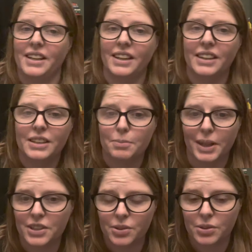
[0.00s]
that into my
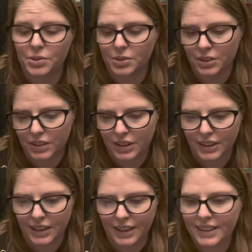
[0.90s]
total.
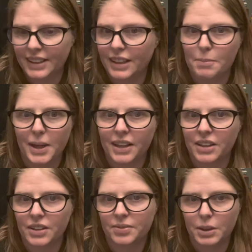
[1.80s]
Anything I make out
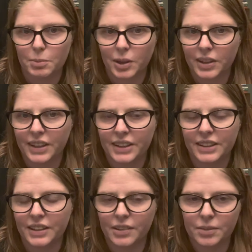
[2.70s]
of the flea market,
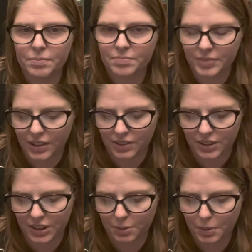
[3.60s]
you know, it'll
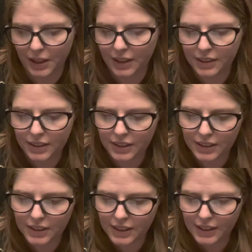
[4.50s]

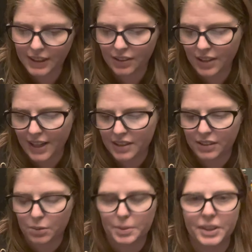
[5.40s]
add a
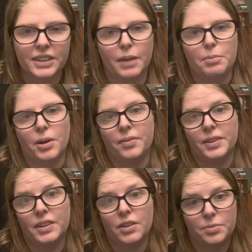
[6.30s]
little bit to that
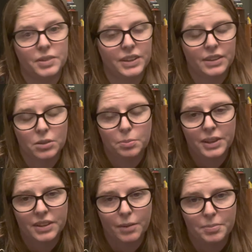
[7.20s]
profit. Hopefully there will be
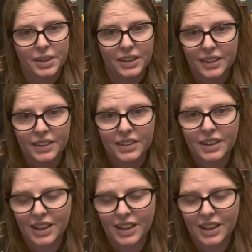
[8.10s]
something there.